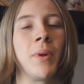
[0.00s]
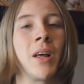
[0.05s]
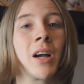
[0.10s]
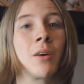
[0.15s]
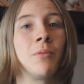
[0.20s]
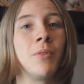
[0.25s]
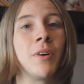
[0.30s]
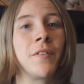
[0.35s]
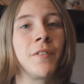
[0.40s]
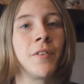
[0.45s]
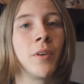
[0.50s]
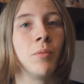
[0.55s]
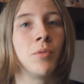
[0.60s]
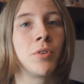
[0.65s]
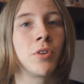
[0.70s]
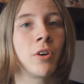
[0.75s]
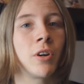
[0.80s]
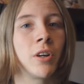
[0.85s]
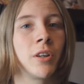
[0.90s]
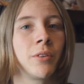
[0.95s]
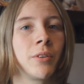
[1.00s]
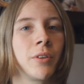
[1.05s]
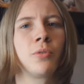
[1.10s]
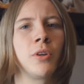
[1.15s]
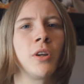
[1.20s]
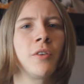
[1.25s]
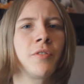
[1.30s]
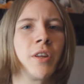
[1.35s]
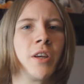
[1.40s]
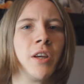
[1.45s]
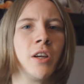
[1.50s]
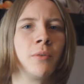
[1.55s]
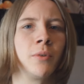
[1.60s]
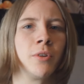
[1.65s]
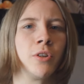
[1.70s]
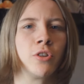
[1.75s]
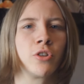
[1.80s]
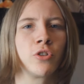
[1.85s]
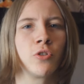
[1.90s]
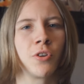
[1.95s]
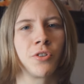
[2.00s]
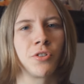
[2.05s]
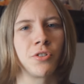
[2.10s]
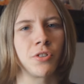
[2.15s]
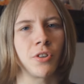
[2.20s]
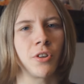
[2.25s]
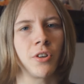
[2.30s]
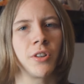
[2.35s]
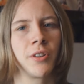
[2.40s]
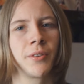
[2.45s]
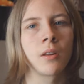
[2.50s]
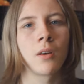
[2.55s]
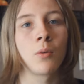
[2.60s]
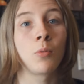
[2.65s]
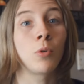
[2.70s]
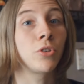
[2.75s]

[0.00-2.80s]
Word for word: black and white films are. We'd love to hear what your choices are.